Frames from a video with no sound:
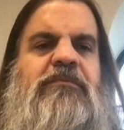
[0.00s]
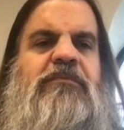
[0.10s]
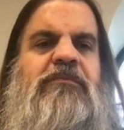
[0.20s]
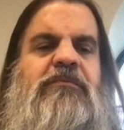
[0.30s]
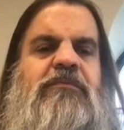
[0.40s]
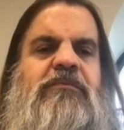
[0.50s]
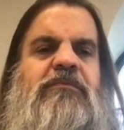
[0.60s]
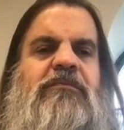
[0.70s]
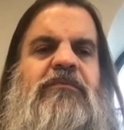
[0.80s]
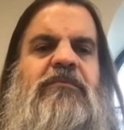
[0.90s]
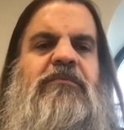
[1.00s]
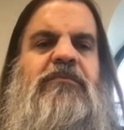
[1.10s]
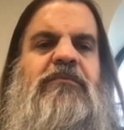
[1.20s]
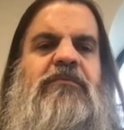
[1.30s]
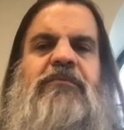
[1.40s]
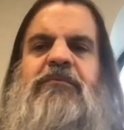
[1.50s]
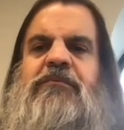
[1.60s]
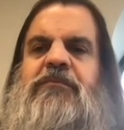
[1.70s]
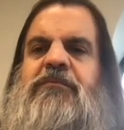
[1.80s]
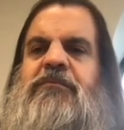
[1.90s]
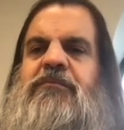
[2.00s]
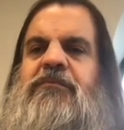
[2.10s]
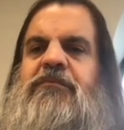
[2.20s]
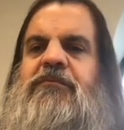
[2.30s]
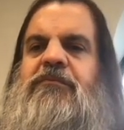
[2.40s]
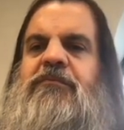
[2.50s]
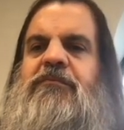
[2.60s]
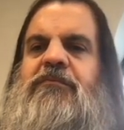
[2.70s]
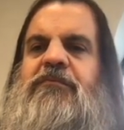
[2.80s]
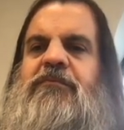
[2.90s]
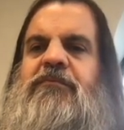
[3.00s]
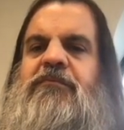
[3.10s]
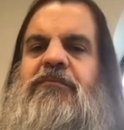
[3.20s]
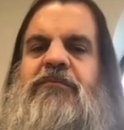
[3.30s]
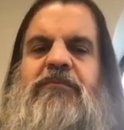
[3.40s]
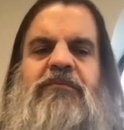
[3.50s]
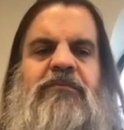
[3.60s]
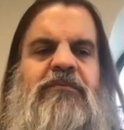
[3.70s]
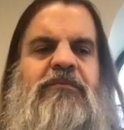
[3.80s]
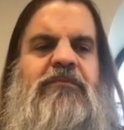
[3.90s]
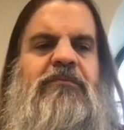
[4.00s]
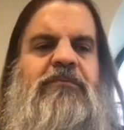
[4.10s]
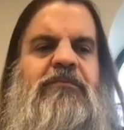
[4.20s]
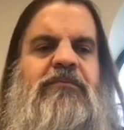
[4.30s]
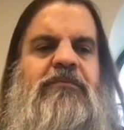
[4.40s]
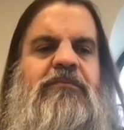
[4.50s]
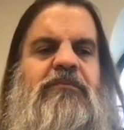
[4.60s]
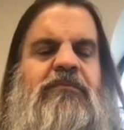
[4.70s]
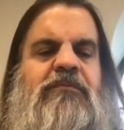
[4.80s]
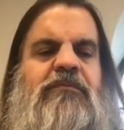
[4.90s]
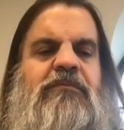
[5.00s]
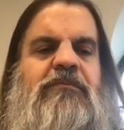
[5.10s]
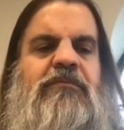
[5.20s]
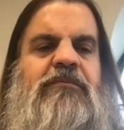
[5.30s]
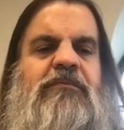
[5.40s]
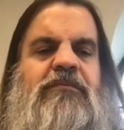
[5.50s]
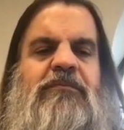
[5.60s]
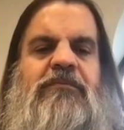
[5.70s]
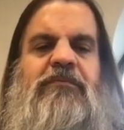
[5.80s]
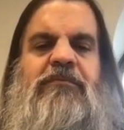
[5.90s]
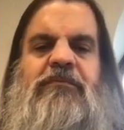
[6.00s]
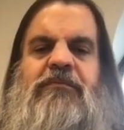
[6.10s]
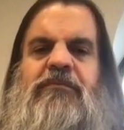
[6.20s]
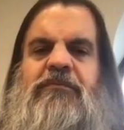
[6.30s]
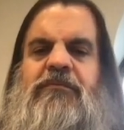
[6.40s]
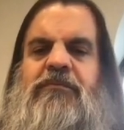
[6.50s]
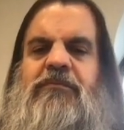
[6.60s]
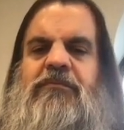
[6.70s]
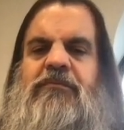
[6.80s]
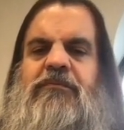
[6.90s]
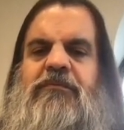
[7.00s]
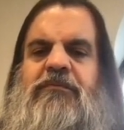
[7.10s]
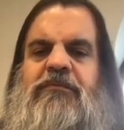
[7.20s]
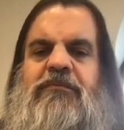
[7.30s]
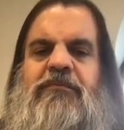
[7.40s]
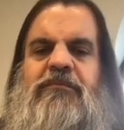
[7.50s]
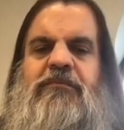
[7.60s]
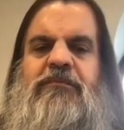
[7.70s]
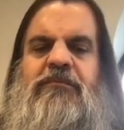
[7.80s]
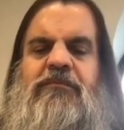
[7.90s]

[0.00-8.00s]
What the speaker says: (not speaking)